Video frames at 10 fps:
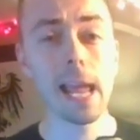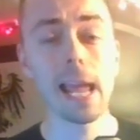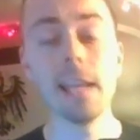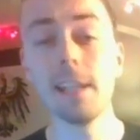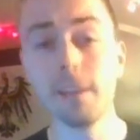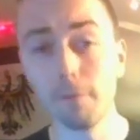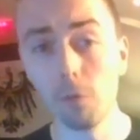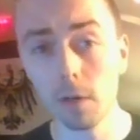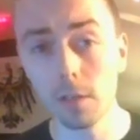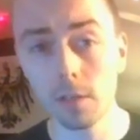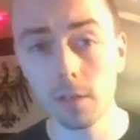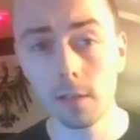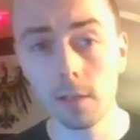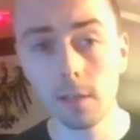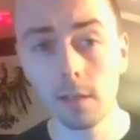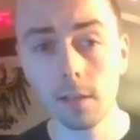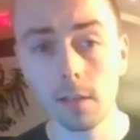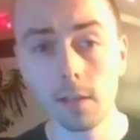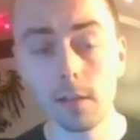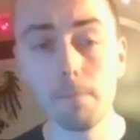end in divorce,
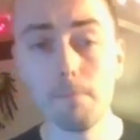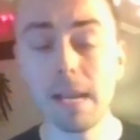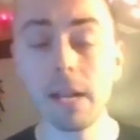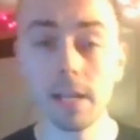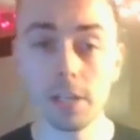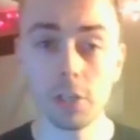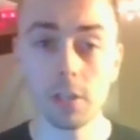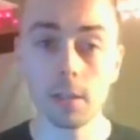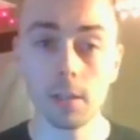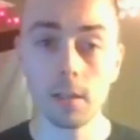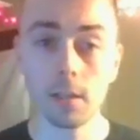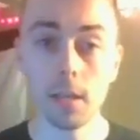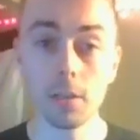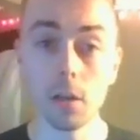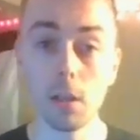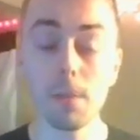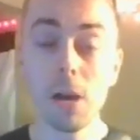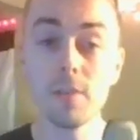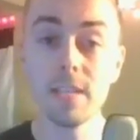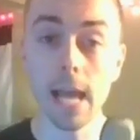marriage is all
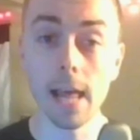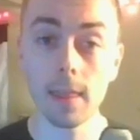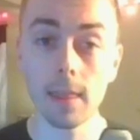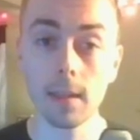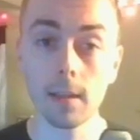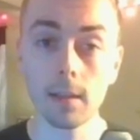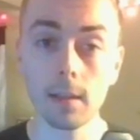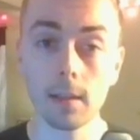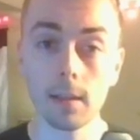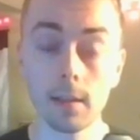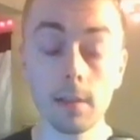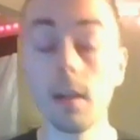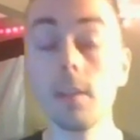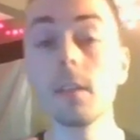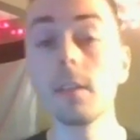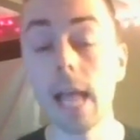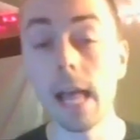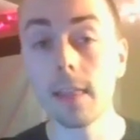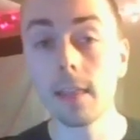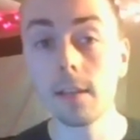about death until
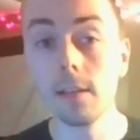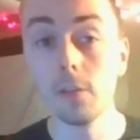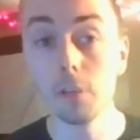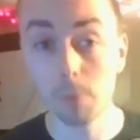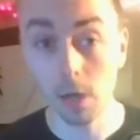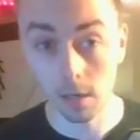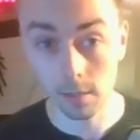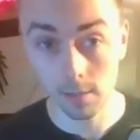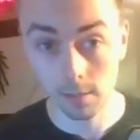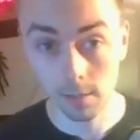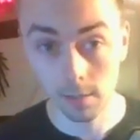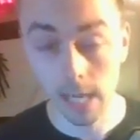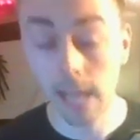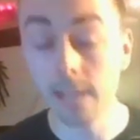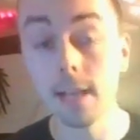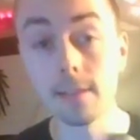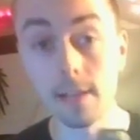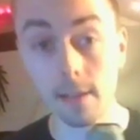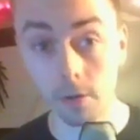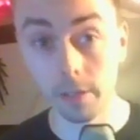death do us part, as I
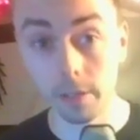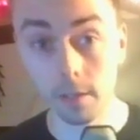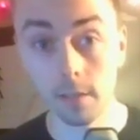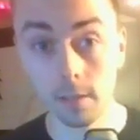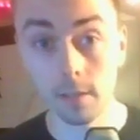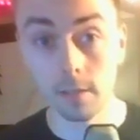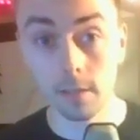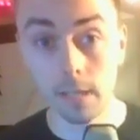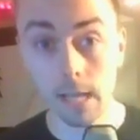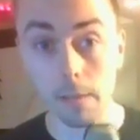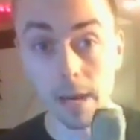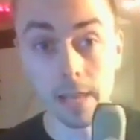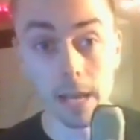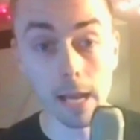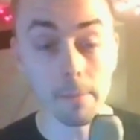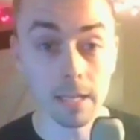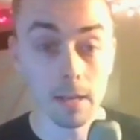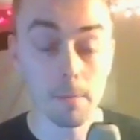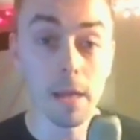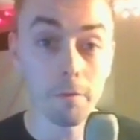said earlier. And by that, I mean
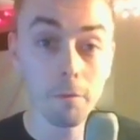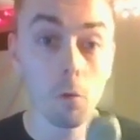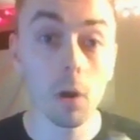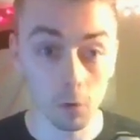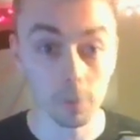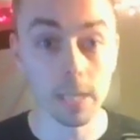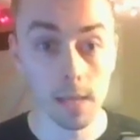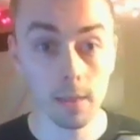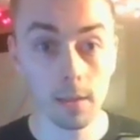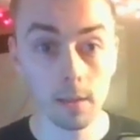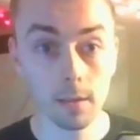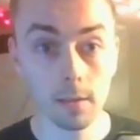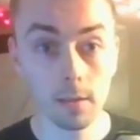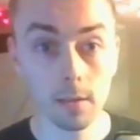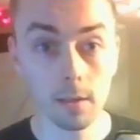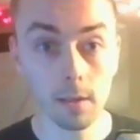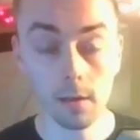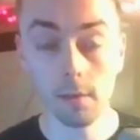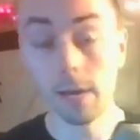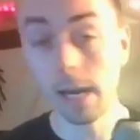a metaphorical death
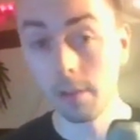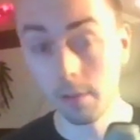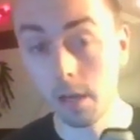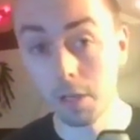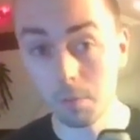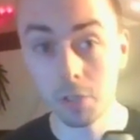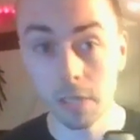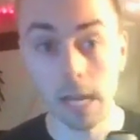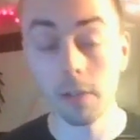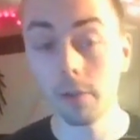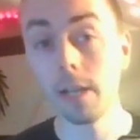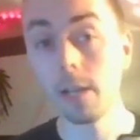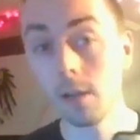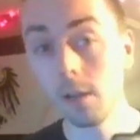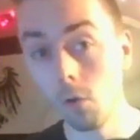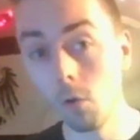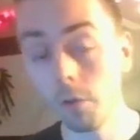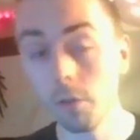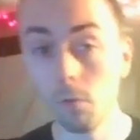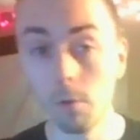of either the husband's salary
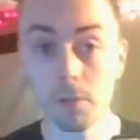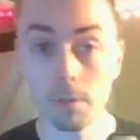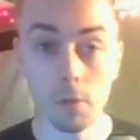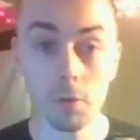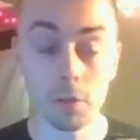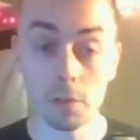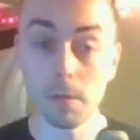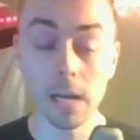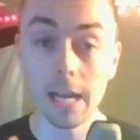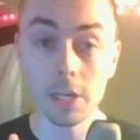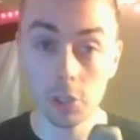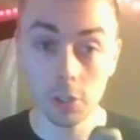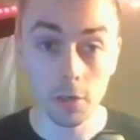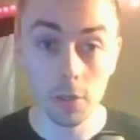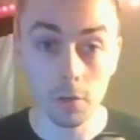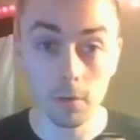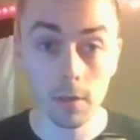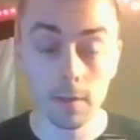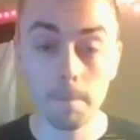or the woman's emotions. But I assure you,